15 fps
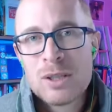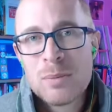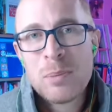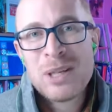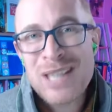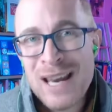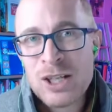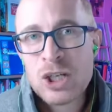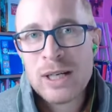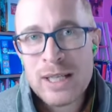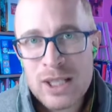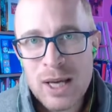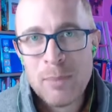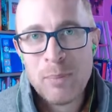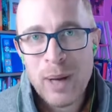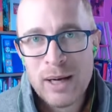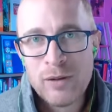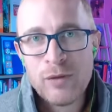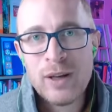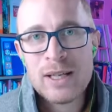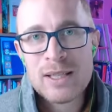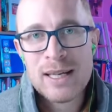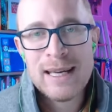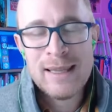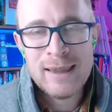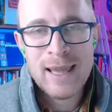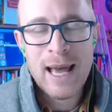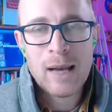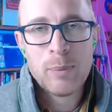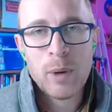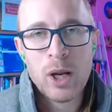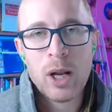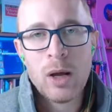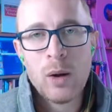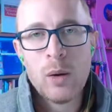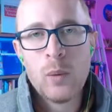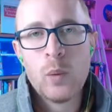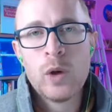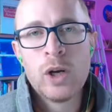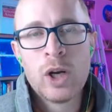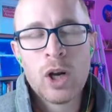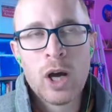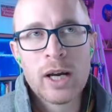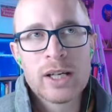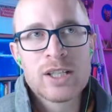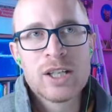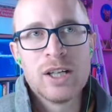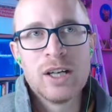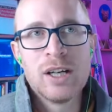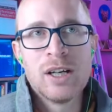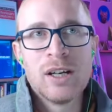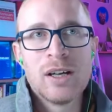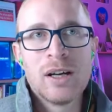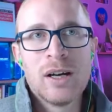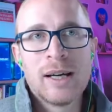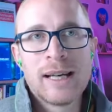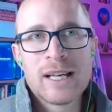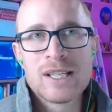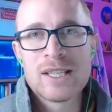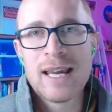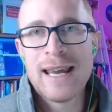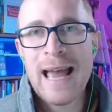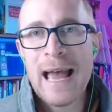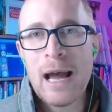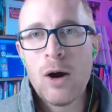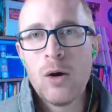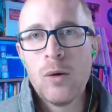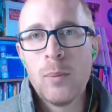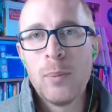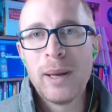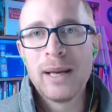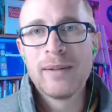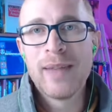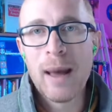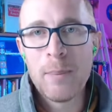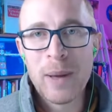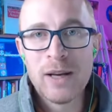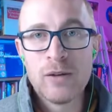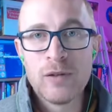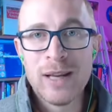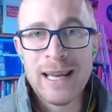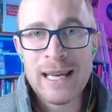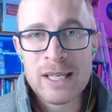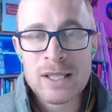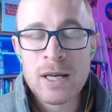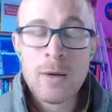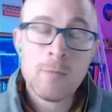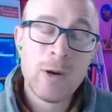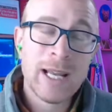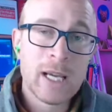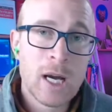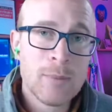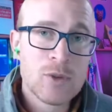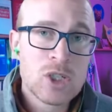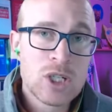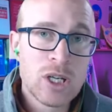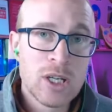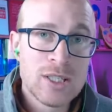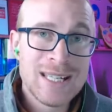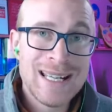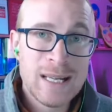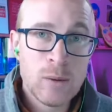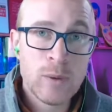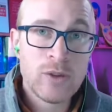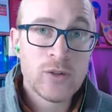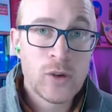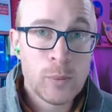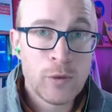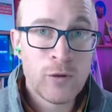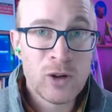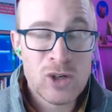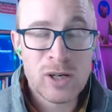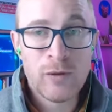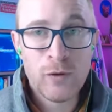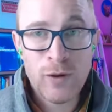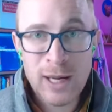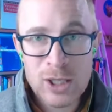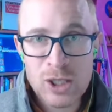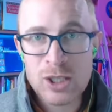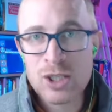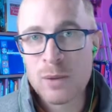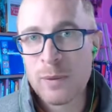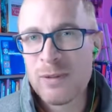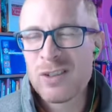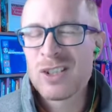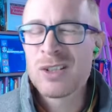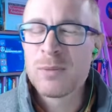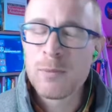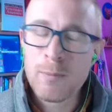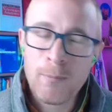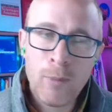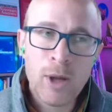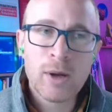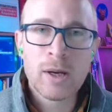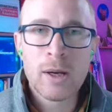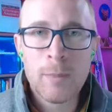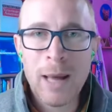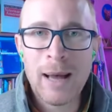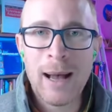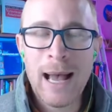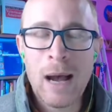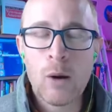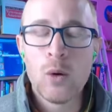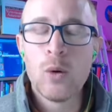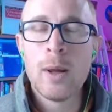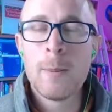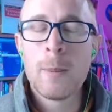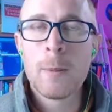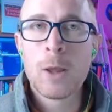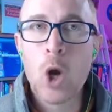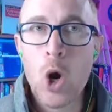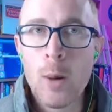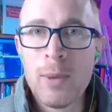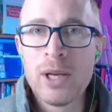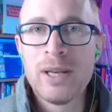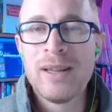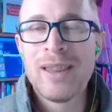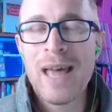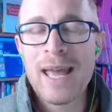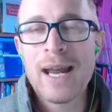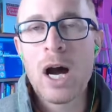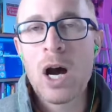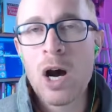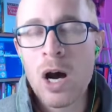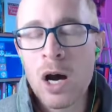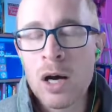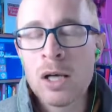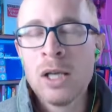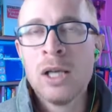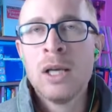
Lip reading: potentially some benefits in that, but I wouldn't like to, I guess, say how big that benefit is when it comes to dealing with superficial infections. And we've spoken about how common they are